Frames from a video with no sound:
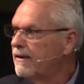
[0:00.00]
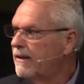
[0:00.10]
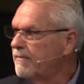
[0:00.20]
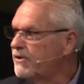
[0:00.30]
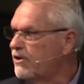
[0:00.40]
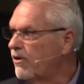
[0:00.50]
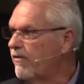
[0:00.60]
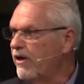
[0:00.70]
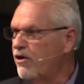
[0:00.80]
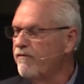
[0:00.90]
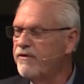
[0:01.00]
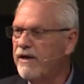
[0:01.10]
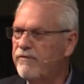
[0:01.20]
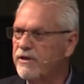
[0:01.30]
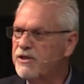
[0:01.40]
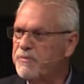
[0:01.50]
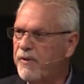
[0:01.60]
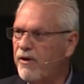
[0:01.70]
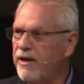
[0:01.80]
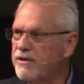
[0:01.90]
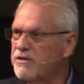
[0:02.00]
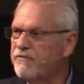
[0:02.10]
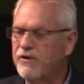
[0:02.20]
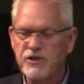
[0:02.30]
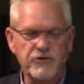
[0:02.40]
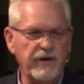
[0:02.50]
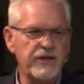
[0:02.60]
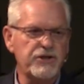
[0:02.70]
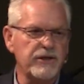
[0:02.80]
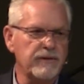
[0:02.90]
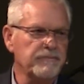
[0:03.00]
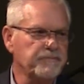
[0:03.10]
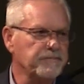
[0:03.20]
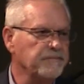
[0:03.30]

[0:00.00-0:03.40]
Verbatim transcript: I'm sure that you've never experienced frustration,